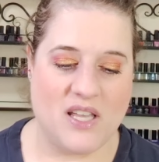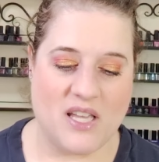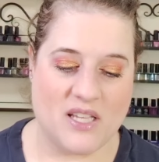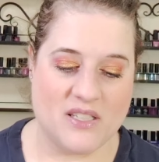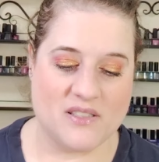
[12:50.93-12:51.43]

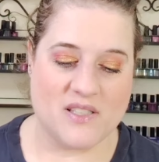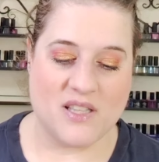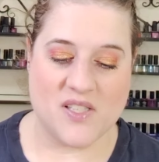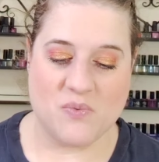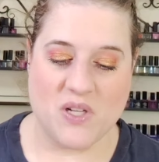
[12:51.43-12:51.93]
is
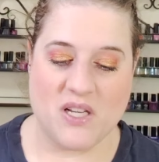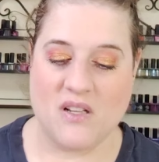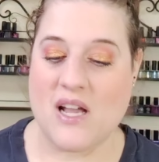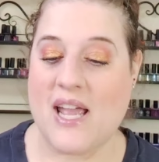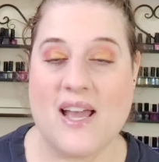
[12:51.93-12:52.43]
this
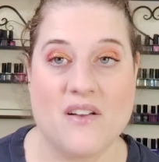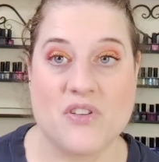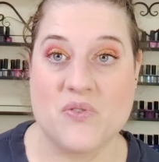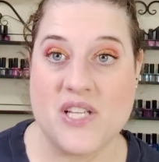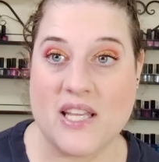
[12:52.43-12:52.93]
one, I have
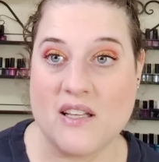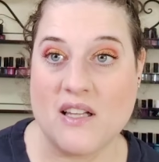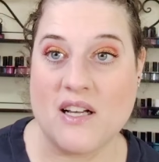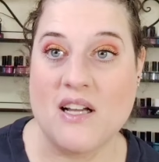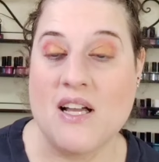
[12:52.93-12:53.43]

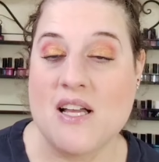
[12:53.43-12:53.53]
Cuticula.